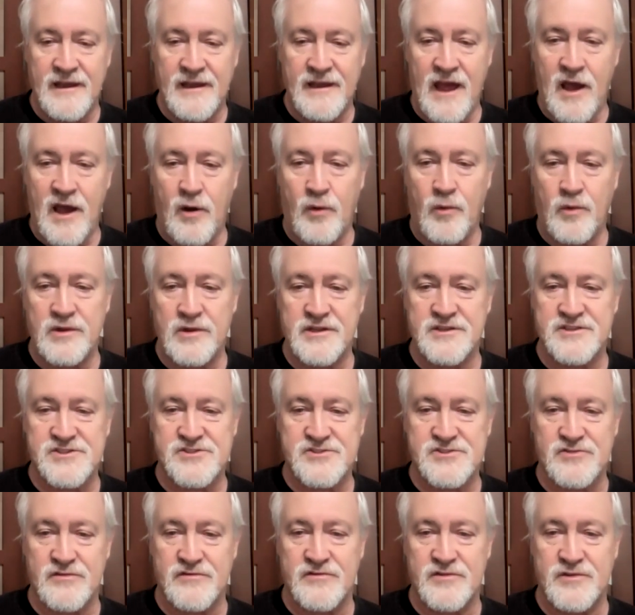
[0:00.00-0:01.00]
how will it
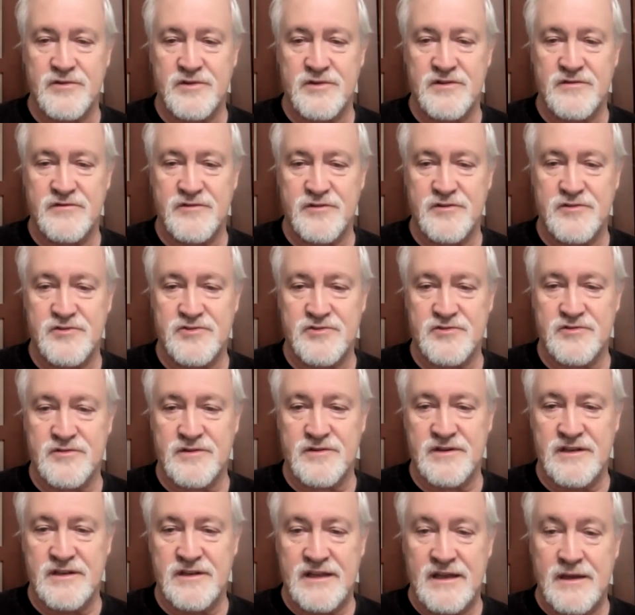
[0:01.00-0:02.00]
serve you in the future?
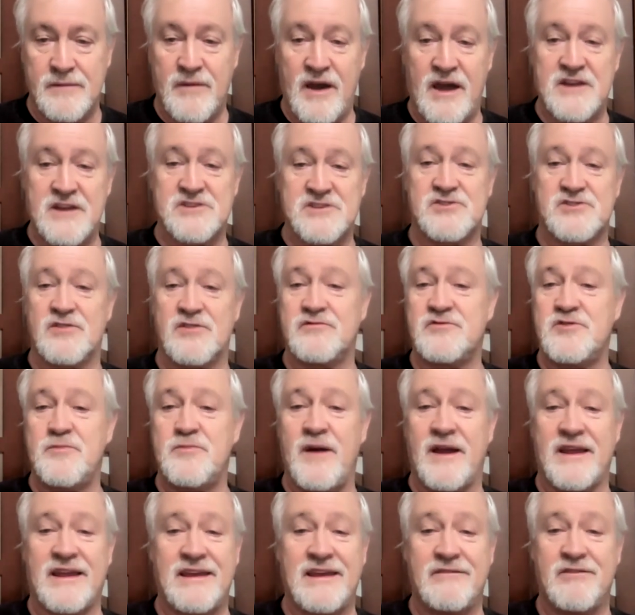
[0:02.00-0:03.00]
It might have served you
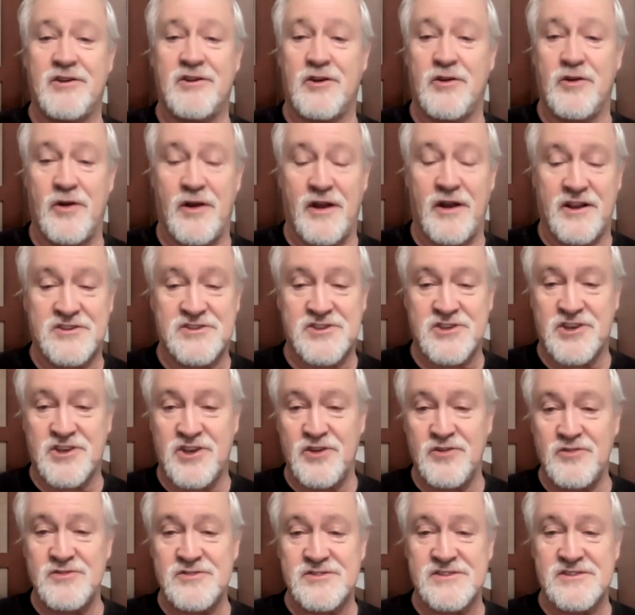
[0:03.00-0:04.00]
by giving you an
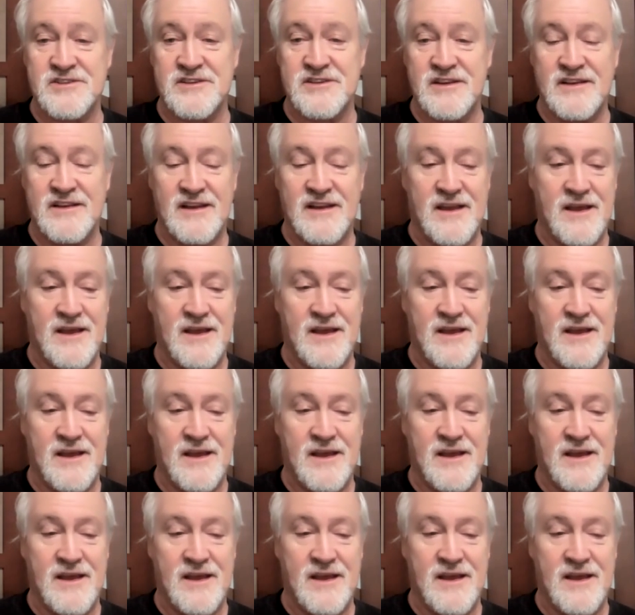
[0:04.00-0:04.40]
excuse.